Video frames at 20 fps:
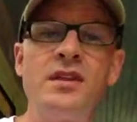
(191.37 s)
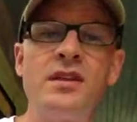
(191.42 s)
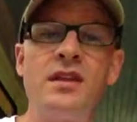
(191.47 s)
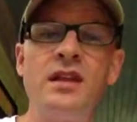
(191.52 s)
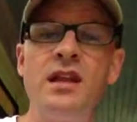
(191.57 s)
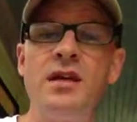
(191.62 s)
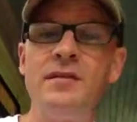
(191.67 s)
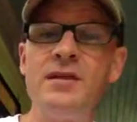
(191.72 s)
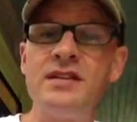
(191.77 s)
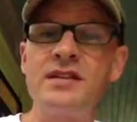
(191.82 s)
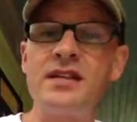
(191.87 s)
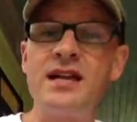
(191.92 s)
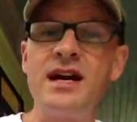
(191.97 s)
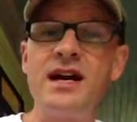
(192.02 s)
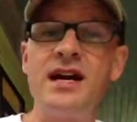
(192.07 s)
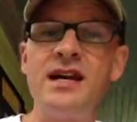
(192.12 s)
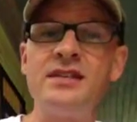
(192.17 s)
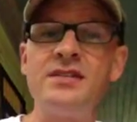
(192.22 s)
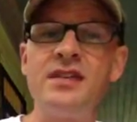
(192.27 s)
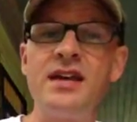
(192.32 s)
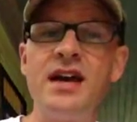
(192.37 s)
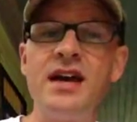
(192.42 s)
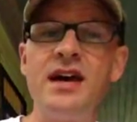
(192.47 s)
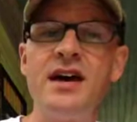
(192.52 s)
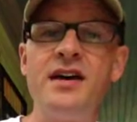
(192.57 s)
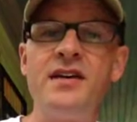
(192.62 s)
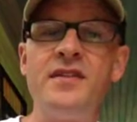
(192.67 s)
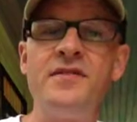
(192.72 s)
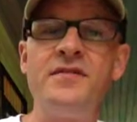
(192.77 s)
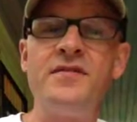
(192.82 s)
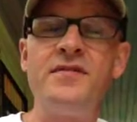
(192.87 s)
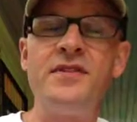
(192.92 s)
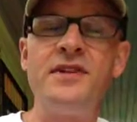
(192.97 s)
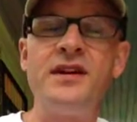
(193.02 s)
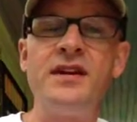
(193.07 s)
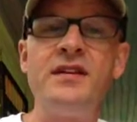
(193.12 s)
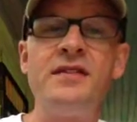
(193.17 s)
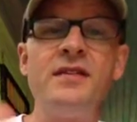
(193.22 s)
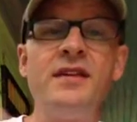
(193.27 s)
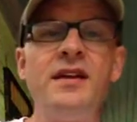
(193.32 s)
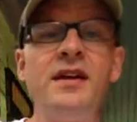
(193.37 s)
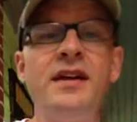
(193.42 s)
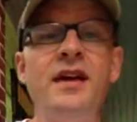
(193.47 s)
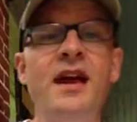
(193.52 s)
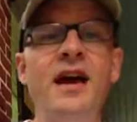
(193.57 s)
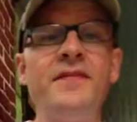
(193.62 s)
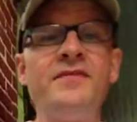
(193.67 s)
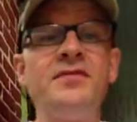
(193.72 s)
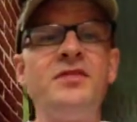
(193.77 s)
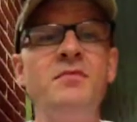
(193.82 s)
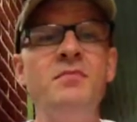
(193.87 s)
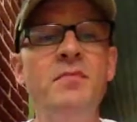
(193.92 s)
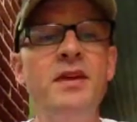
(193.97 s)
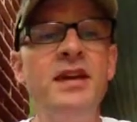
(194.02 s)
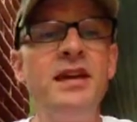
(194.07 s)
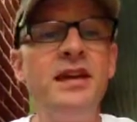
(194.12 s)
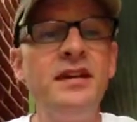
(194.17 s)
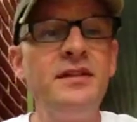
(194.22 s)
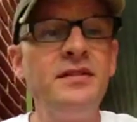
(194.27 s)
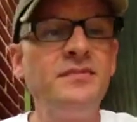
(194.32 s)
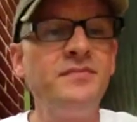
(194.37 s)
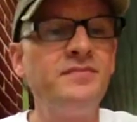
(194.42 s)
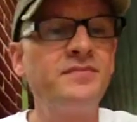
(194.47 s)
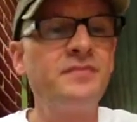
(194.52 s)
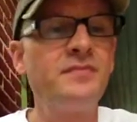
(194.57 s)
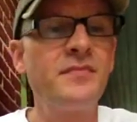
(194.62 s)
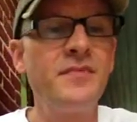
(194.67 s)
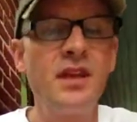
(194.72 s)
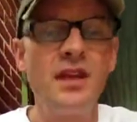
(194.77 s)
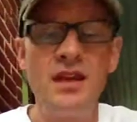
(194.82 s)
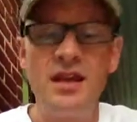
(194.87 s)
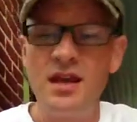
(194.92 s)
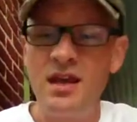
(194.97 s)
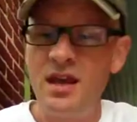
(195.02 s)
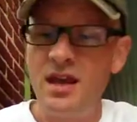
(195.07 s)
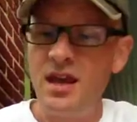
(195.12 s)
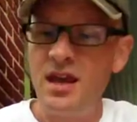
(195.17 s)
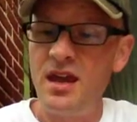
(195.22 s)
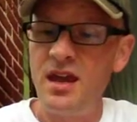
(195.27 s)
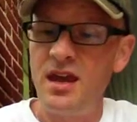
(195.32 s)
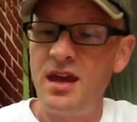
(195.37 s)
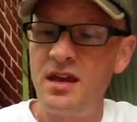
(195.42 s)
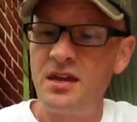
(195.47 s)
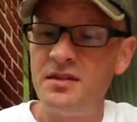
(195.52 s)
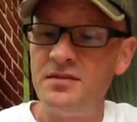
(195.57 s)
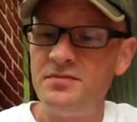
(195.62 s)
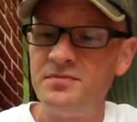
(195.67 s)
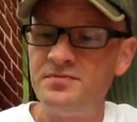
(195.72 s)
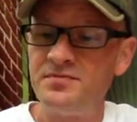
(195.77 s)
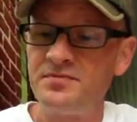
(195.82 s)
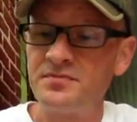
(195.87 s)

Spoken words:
Clements guys have submitted, and